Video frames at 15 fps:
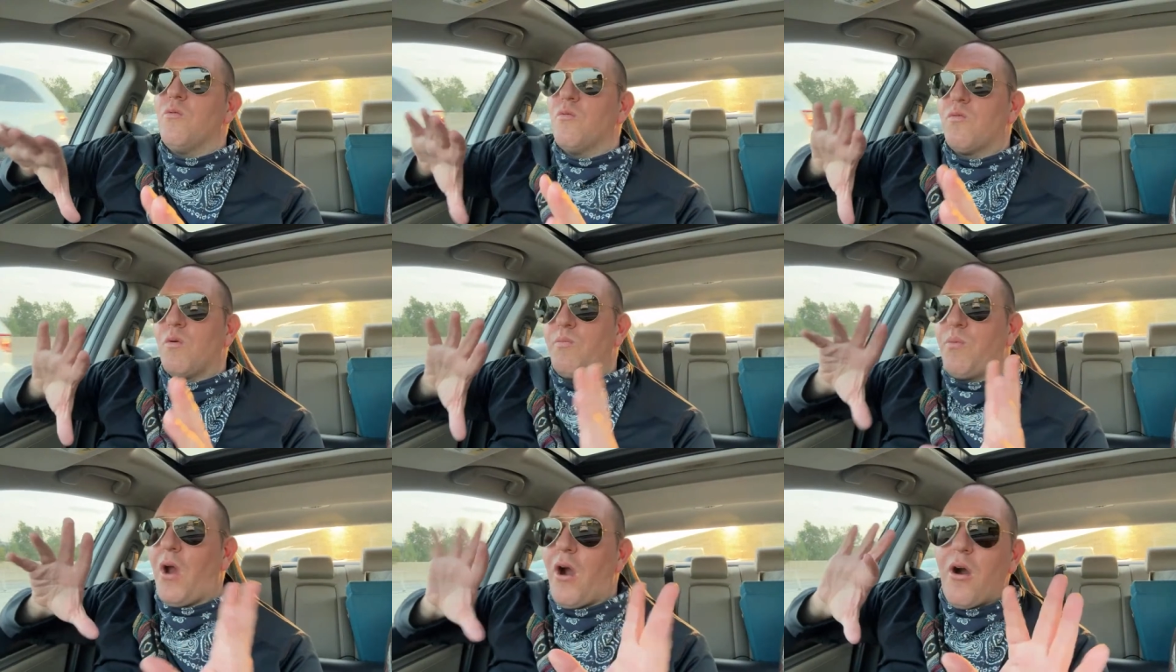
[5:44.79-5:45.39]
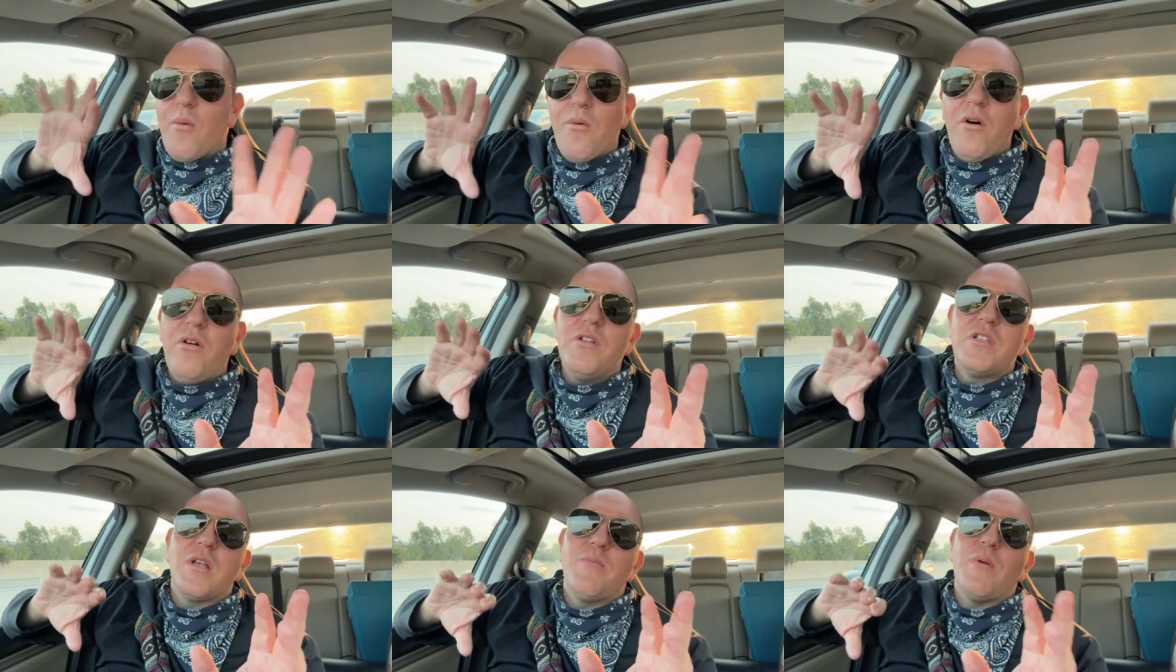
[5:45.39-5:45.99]
repairable
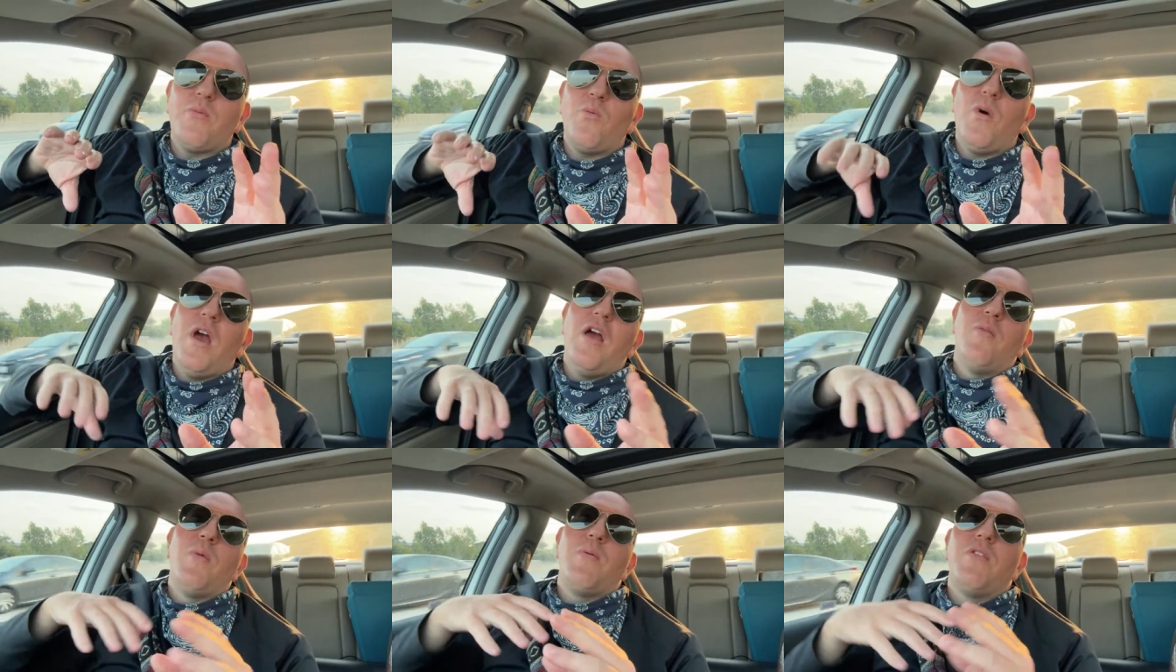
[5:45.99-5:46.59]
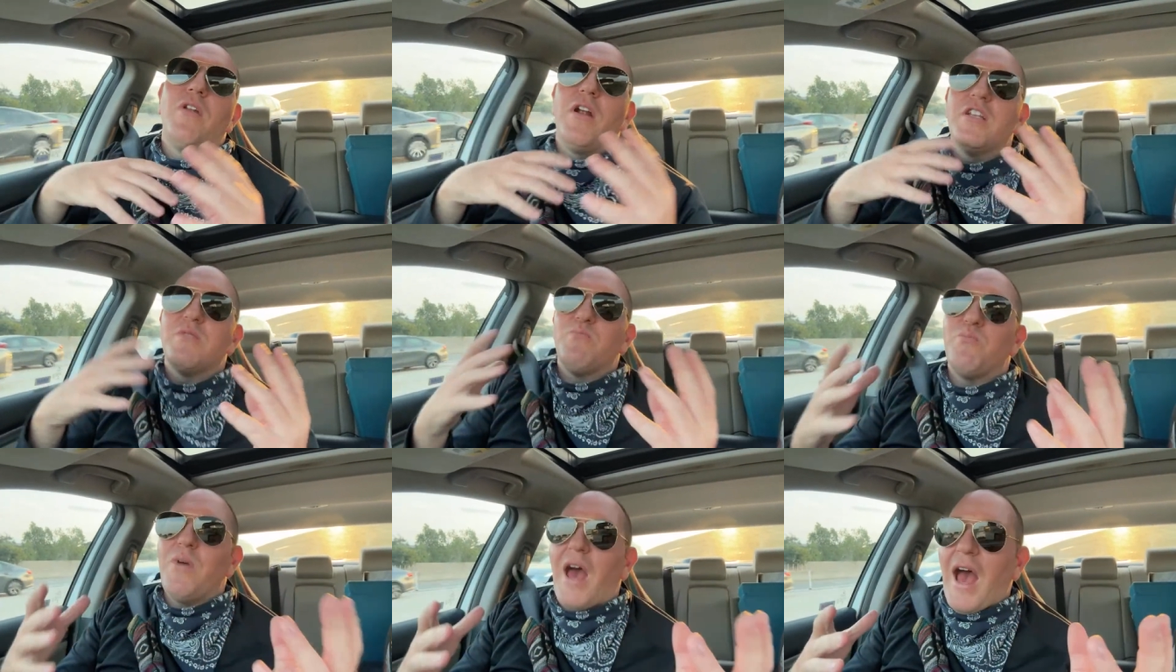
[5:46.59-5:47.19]
in some type of way, or maybe they're not as
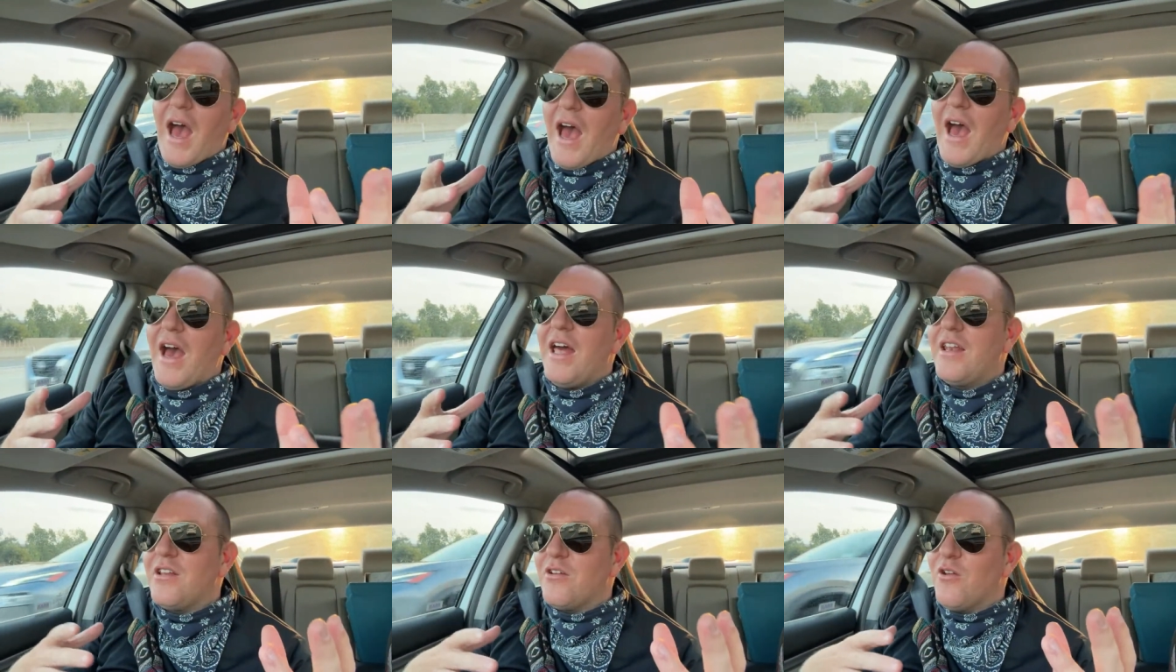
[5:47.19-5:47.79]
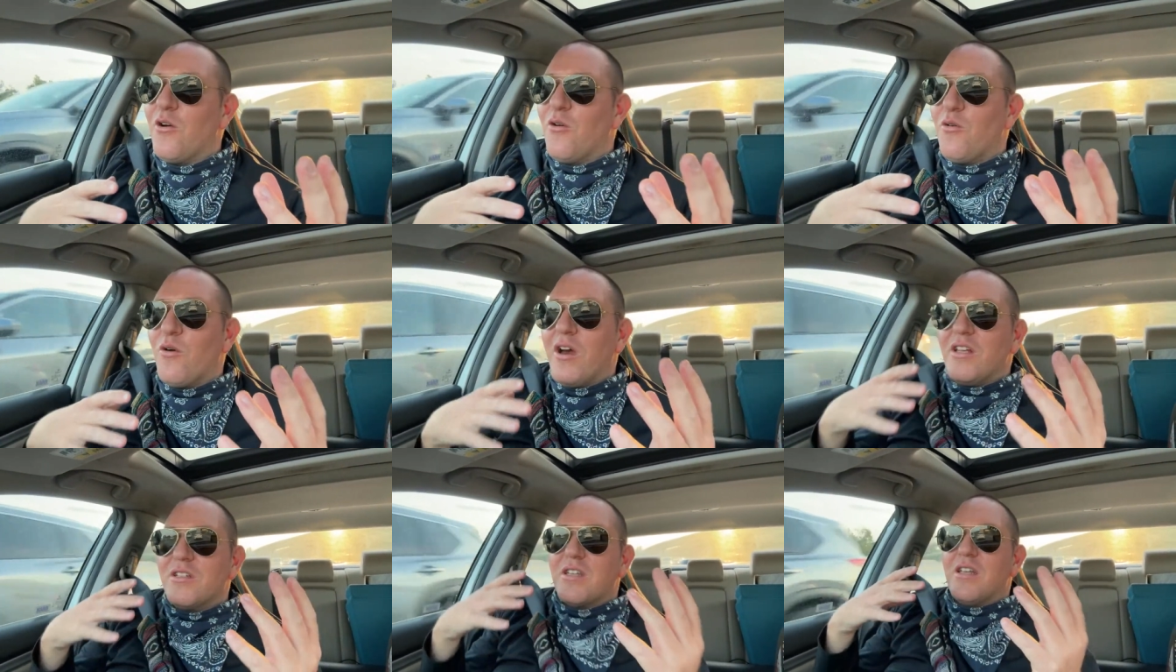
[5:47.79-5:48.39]
bad,
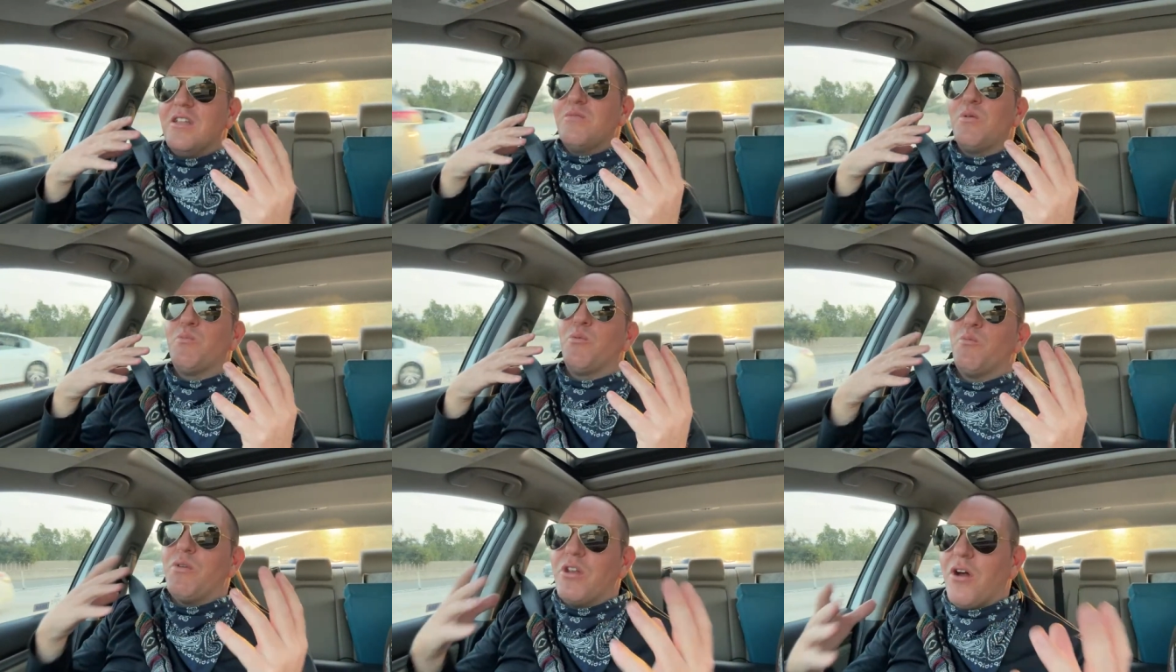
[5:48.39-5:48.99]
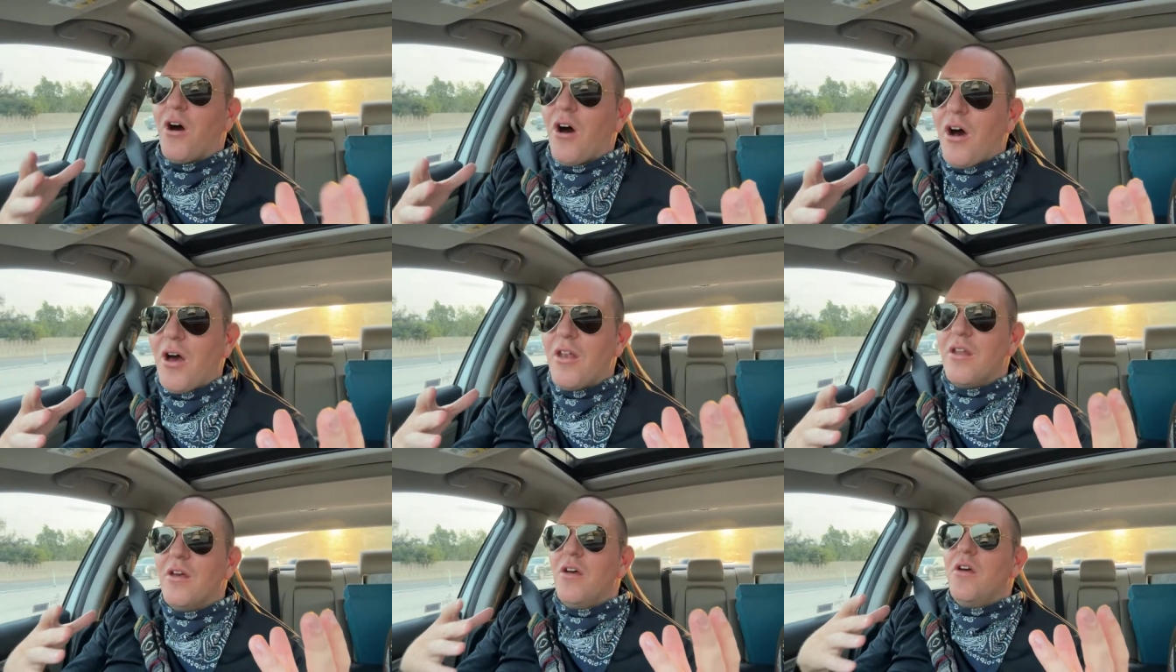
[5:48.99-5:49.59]
as people put
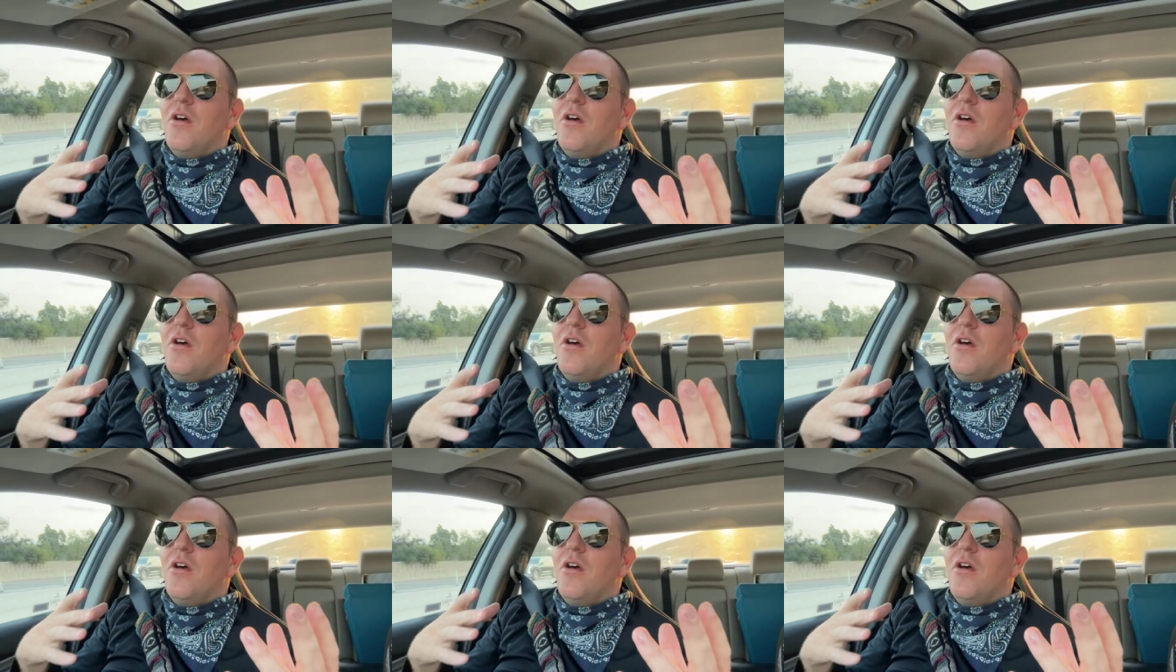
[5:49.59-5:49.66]
on.